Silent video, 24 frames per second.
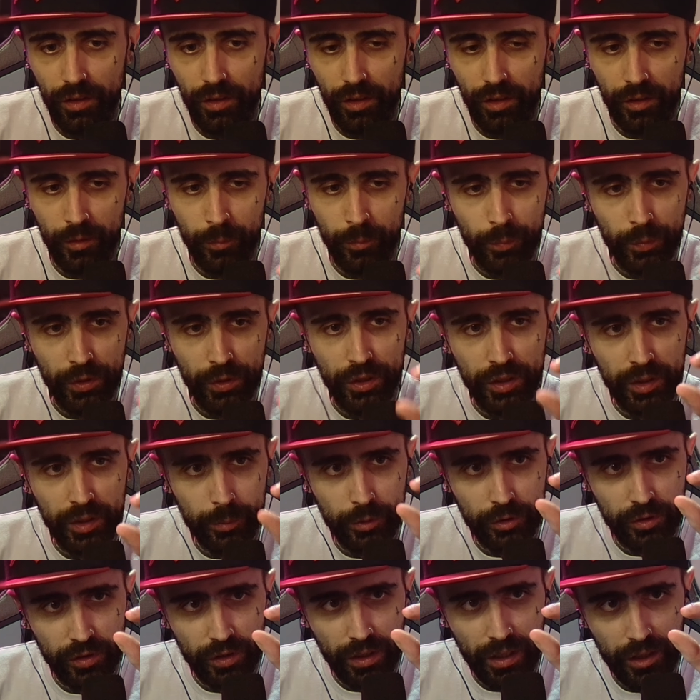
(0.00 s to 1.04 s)
and being able
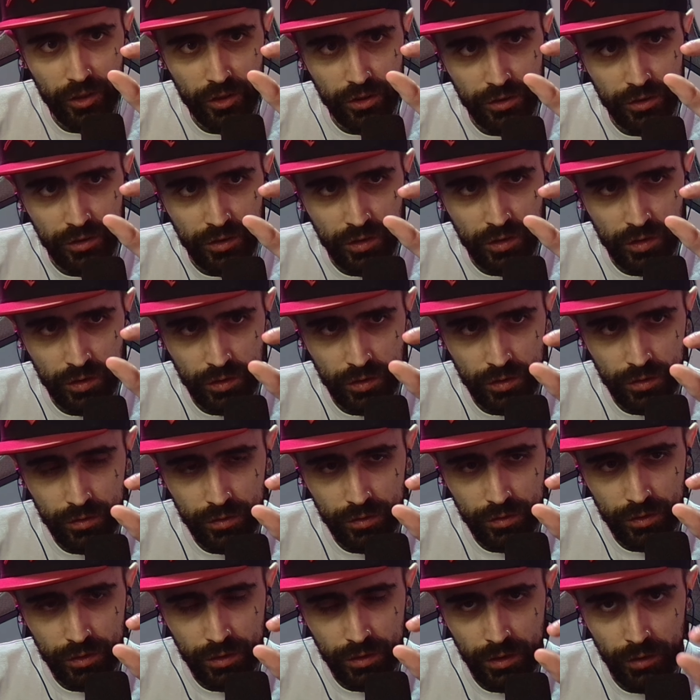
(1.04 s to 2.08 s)
to actually
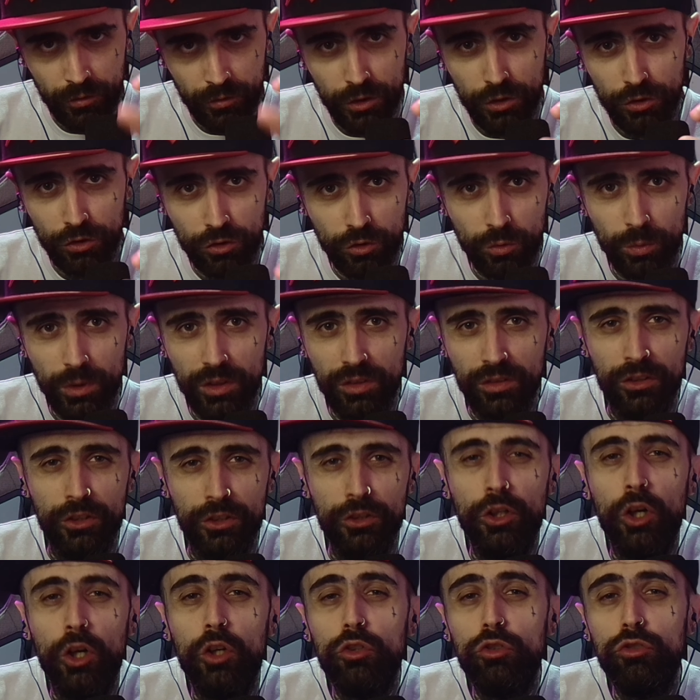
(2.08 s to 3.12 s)
give it a squeeze and it
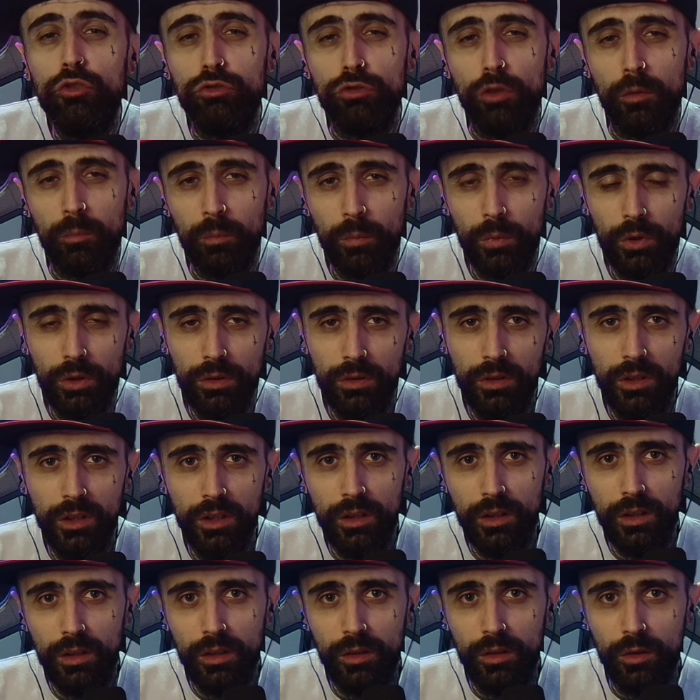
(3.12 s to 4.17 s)
not crumble
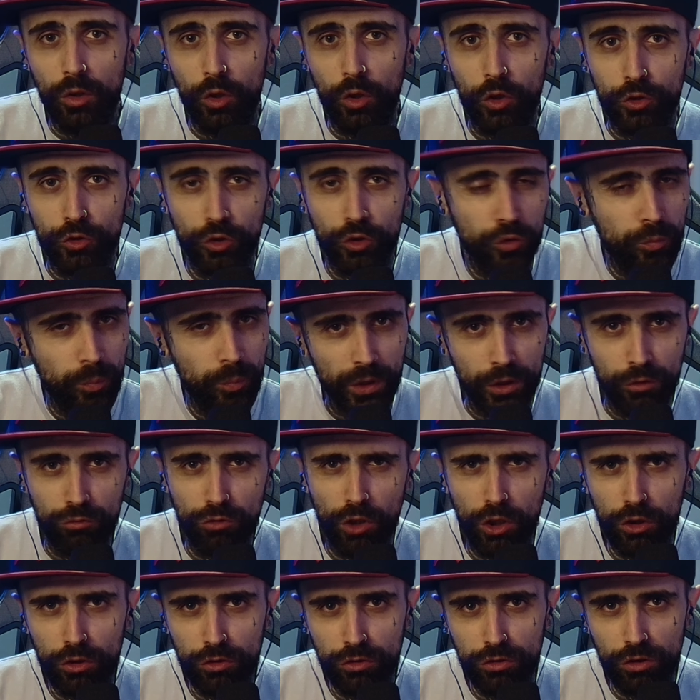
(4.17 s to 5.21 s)
or just be
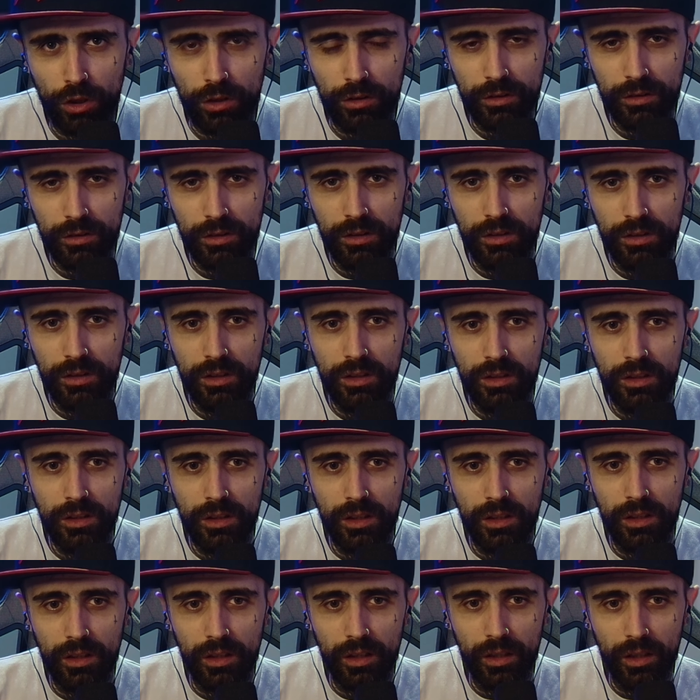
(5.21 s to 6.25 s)
rock solid.
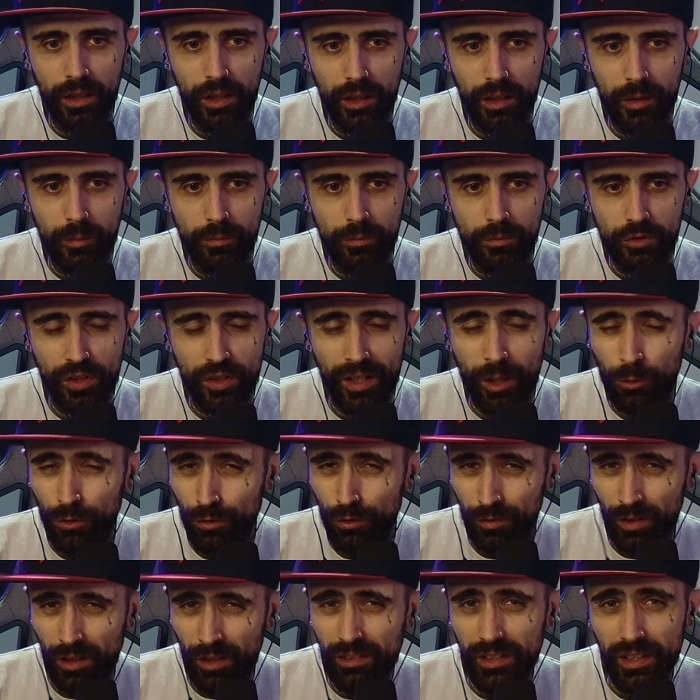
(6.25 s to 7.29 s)
So that was
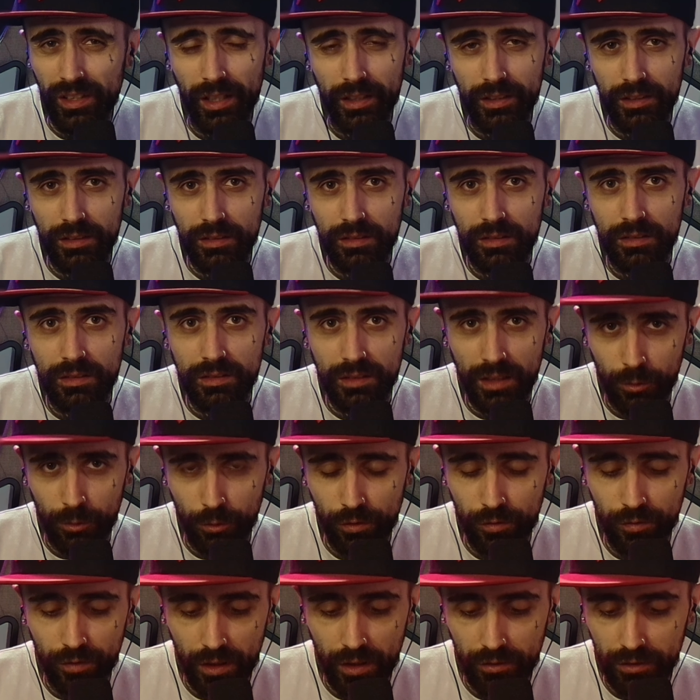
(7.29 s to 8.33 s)
very nice.
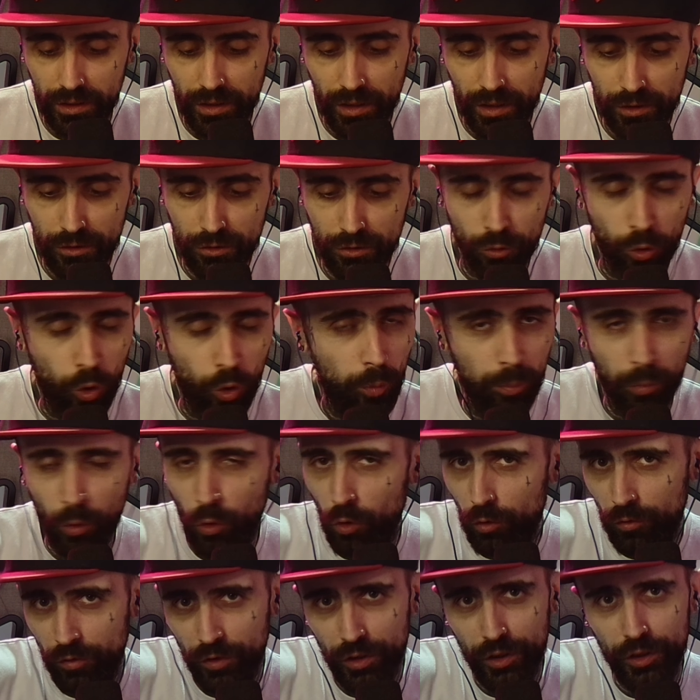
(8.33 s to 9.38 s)
No
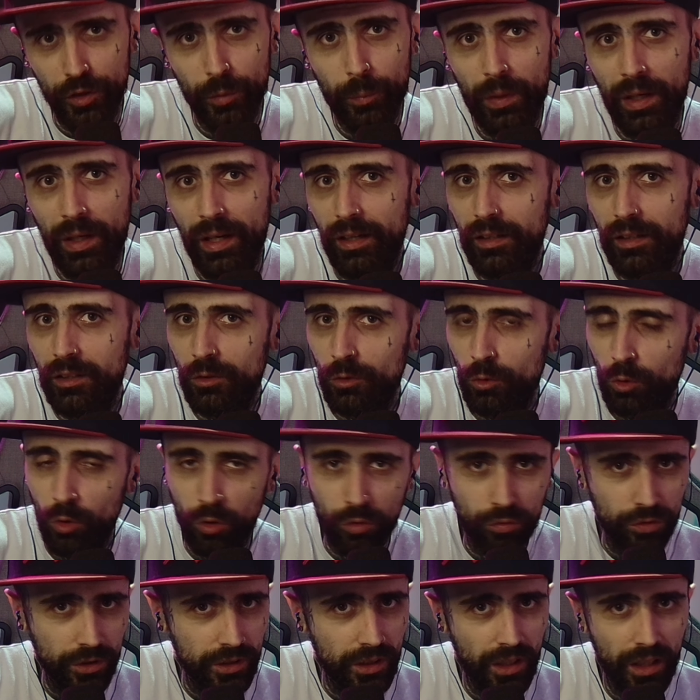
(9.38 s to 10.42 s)
Boveda pack, no
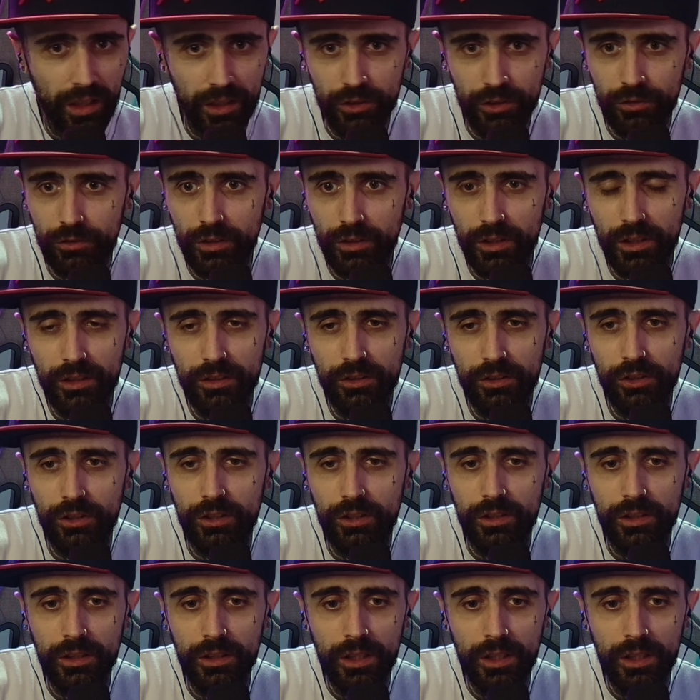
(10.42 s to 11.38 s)
rehydration.